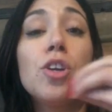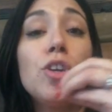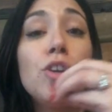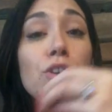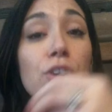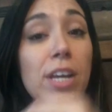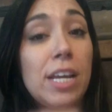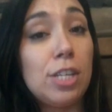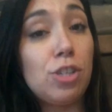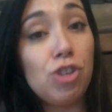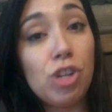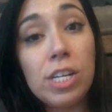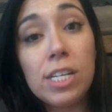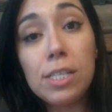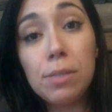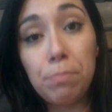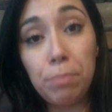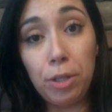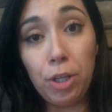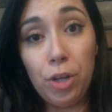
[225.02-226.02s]
your kitchen
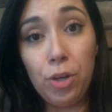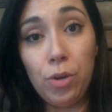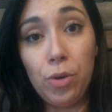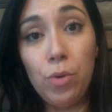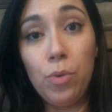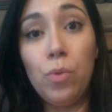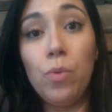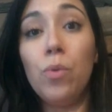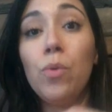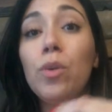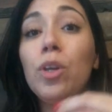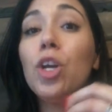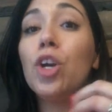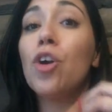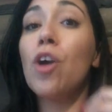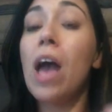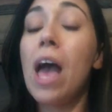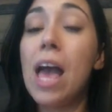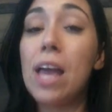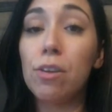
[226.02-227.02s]
is blue,
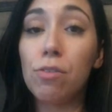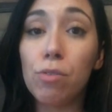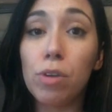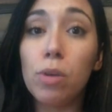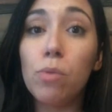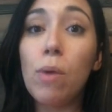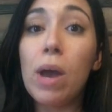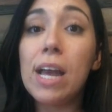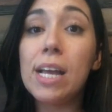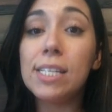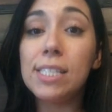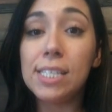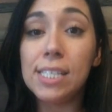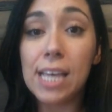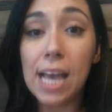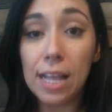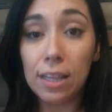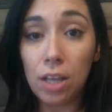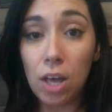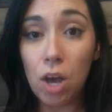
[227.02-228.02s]
your entryway is
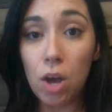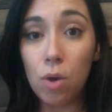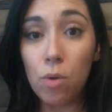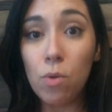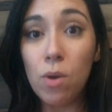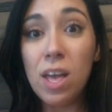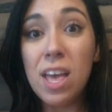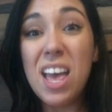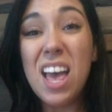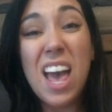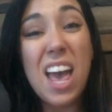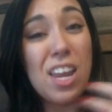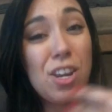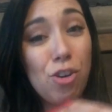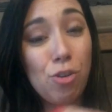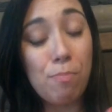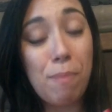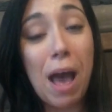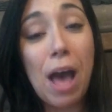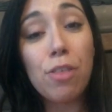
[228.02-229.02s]
yellow, and
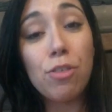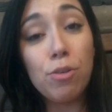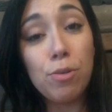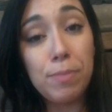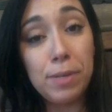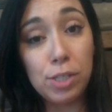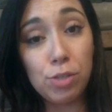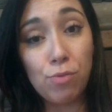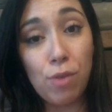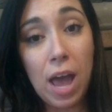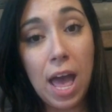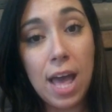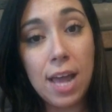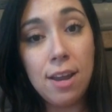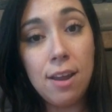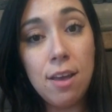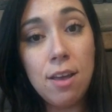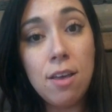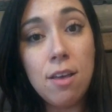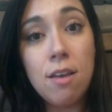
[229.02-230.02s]
your bathroom is
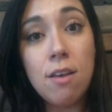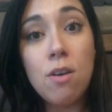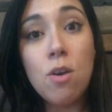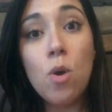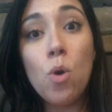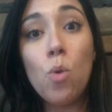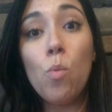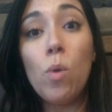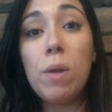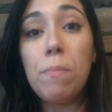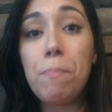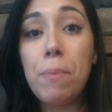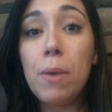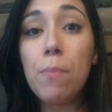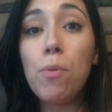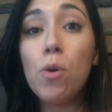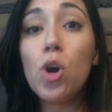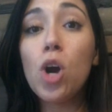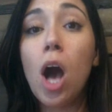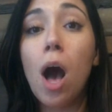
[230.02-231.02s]
red, when
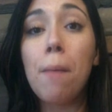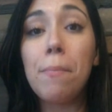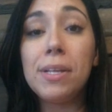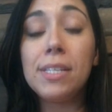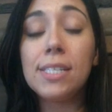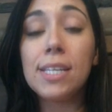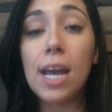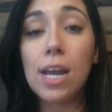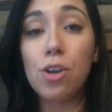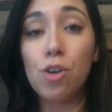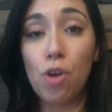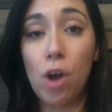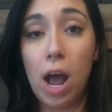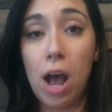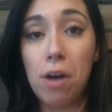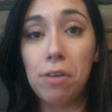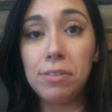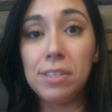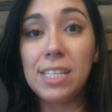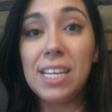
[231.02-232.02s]
people come inside your
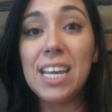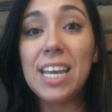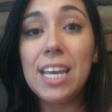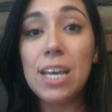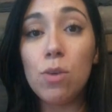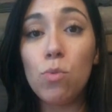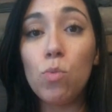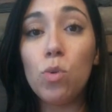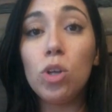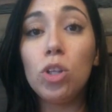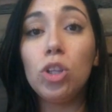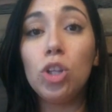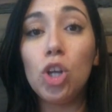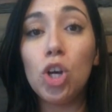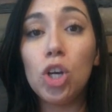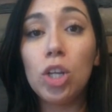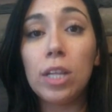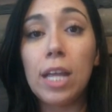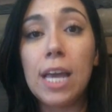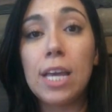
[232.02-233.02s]
house, it will
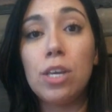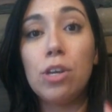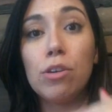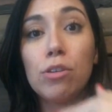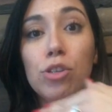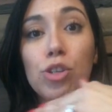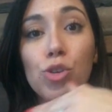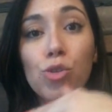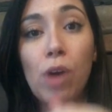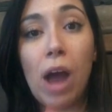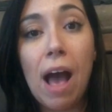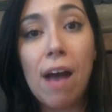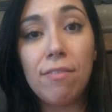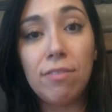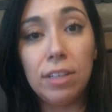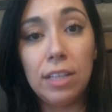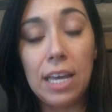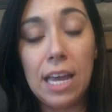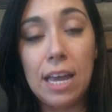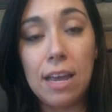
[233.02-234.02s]
look like you're
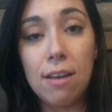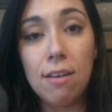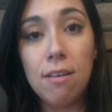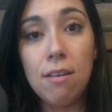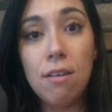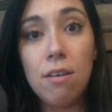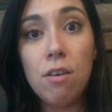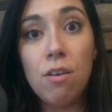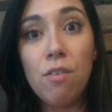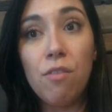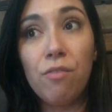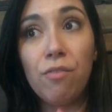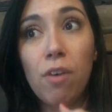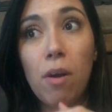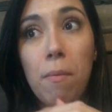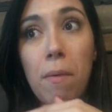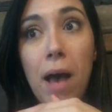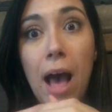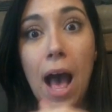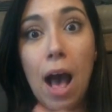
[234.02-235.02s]
traveling
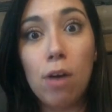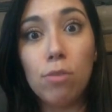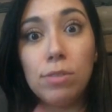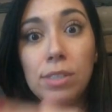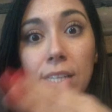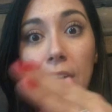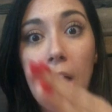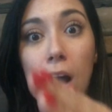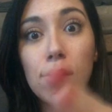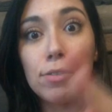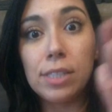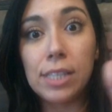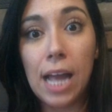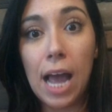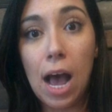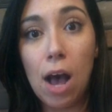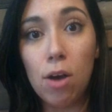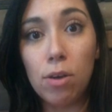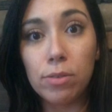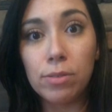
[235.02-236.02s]
from house to house to
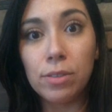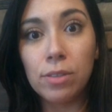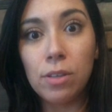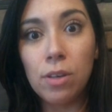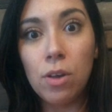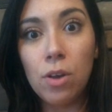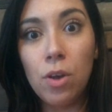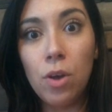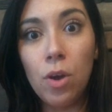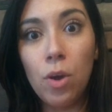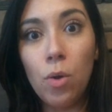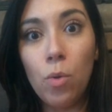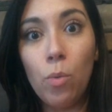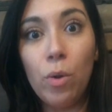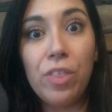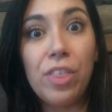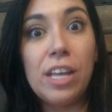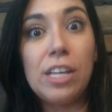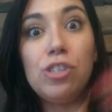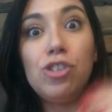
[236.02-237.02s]
house
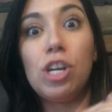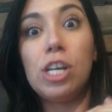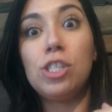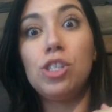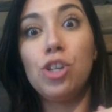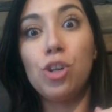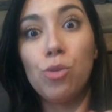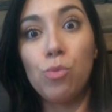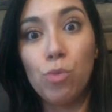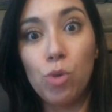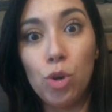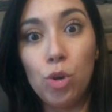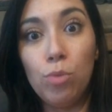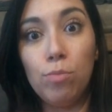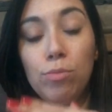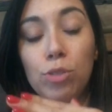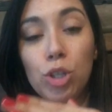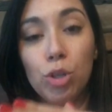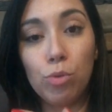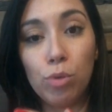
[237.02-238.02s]
within just your
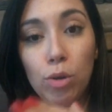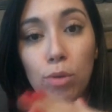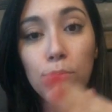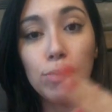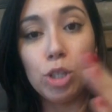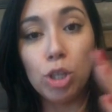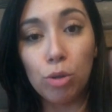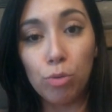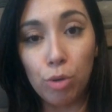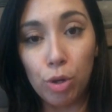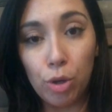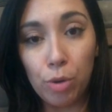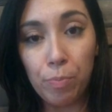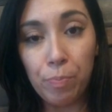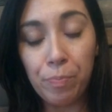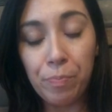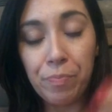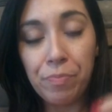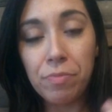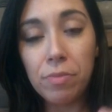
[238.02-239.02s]
room to room to room.